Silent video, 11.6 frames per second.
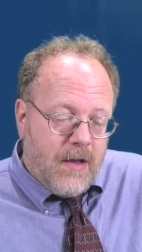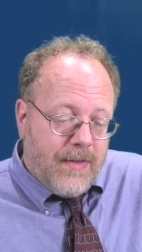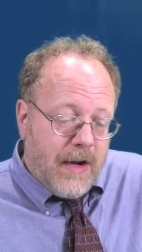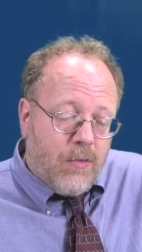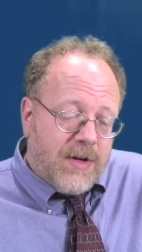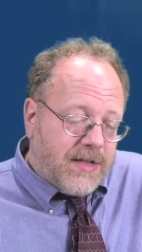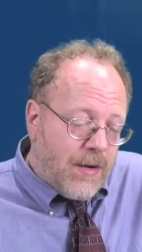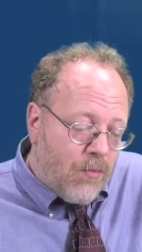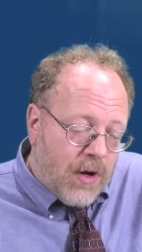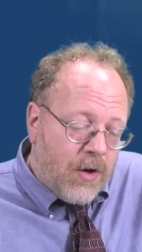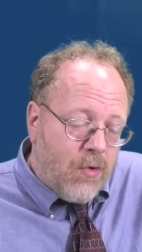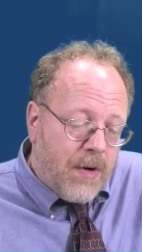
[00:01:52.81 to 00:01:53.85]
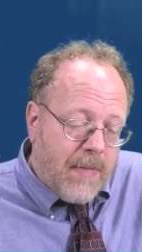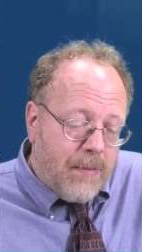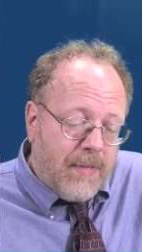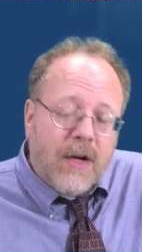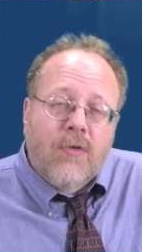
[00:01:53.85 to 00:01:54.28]
There was someone who had
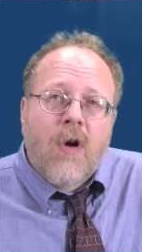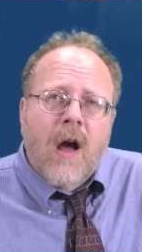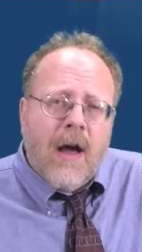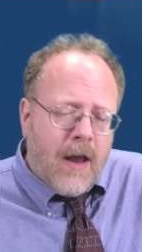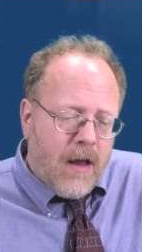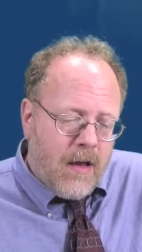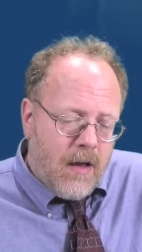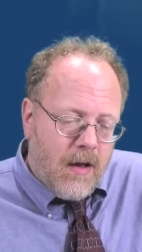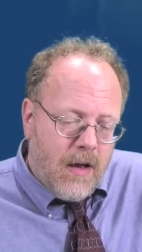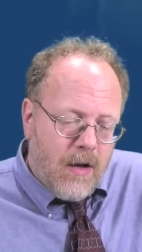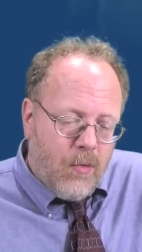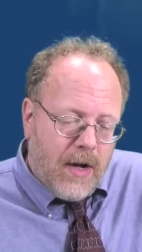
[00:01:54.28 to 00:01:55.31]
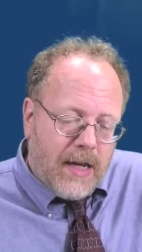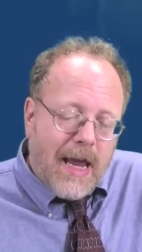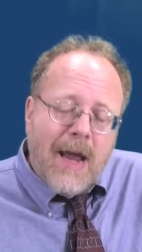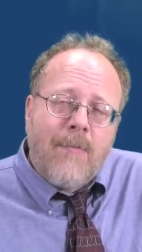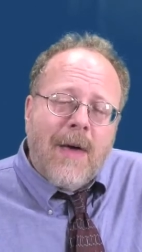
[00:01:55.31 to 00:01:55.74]
made me cry when he
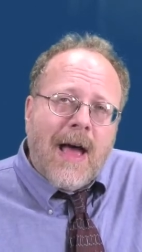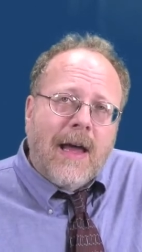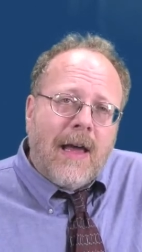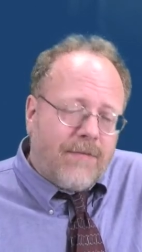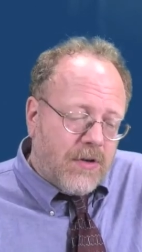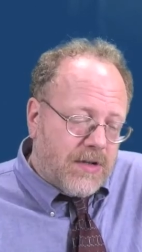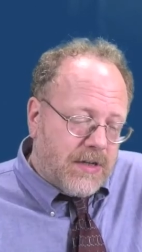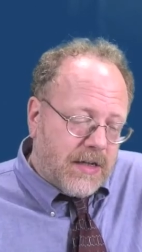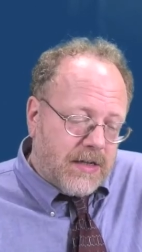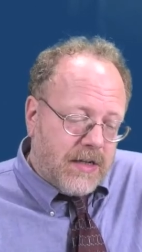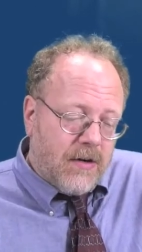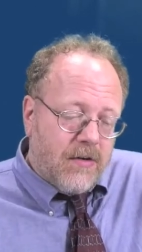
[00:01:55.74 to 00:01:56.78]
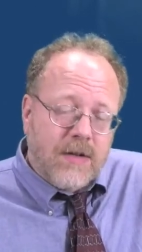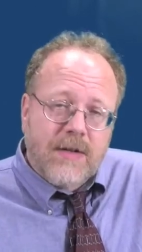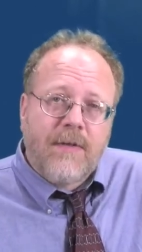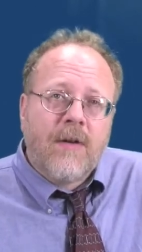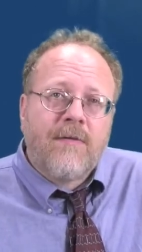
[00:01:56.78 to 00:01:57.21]
came back after six
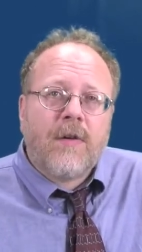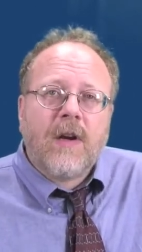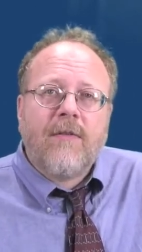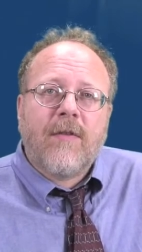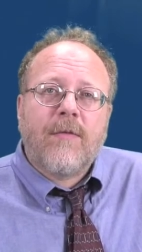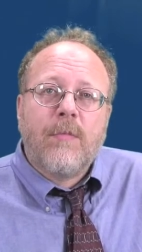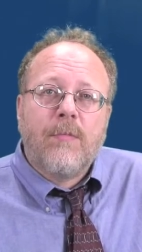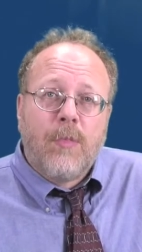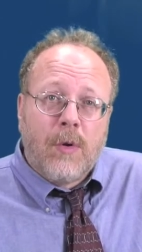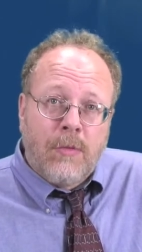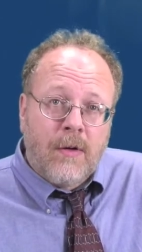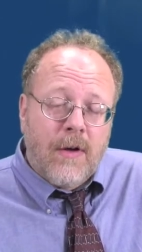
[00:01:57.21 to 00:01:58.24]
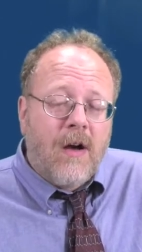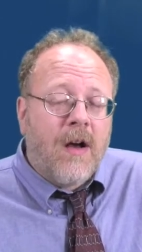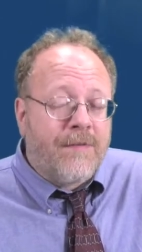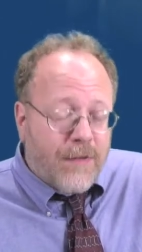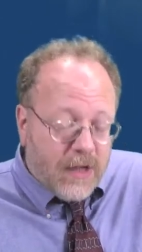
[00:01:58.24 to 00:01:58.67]
years of unforgivable,
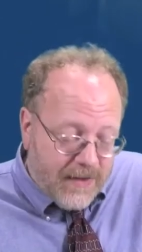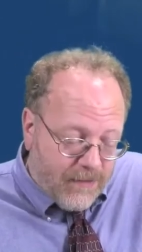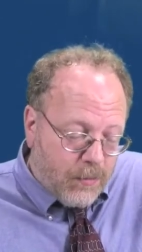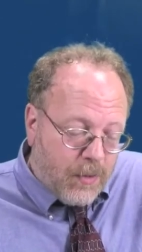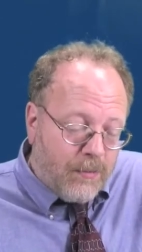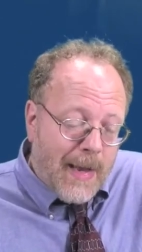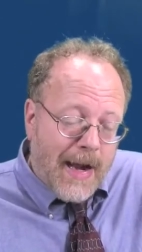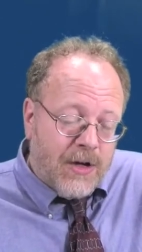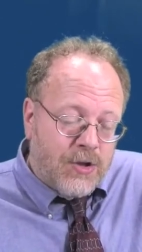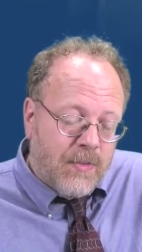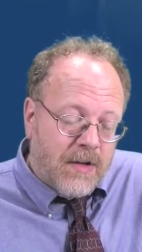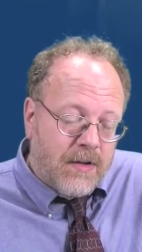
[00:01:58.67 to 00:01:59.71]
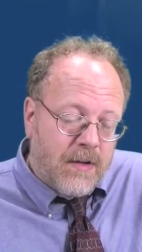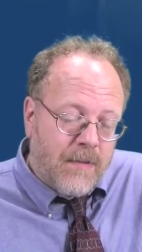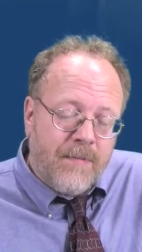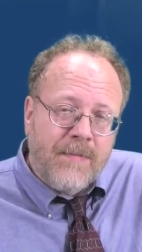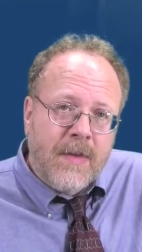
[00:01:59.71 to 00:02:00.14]
unforgivable banishment.
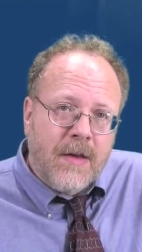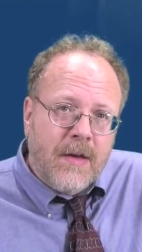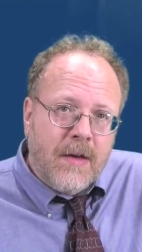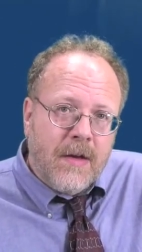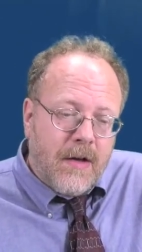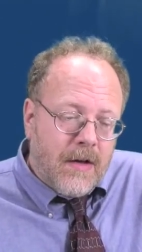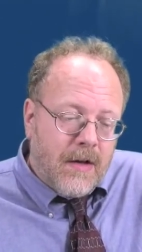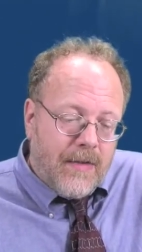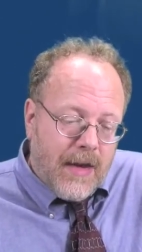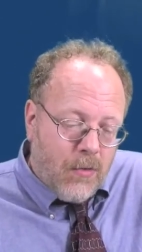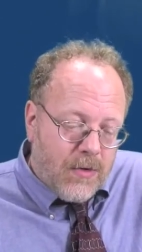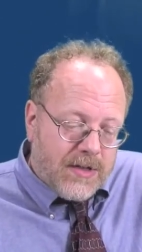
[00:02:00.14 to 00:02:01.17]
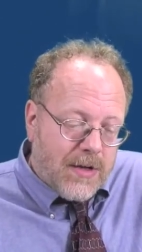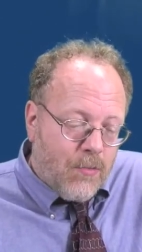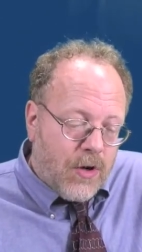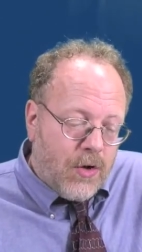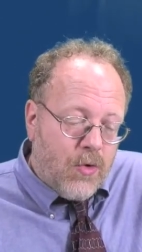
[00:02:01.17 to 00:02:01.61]
There was
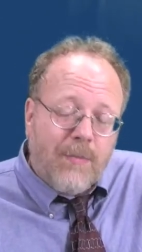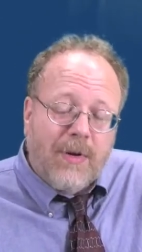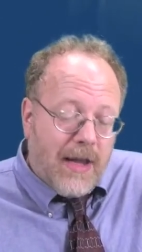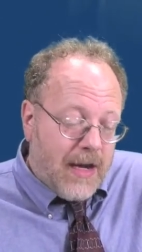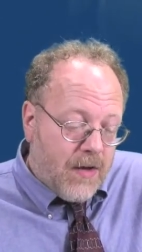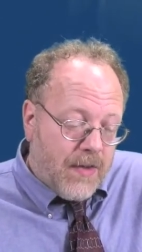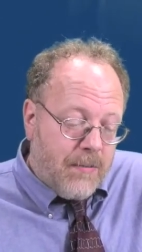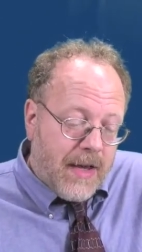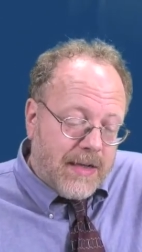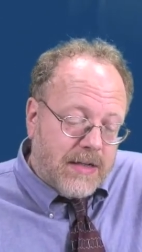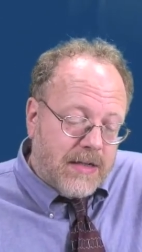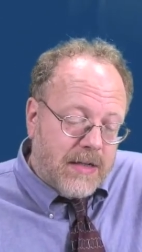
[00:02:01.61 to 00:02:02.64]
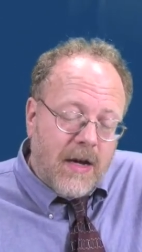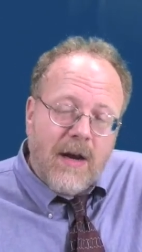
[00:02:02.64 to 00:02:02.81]
someone who had played on the Mets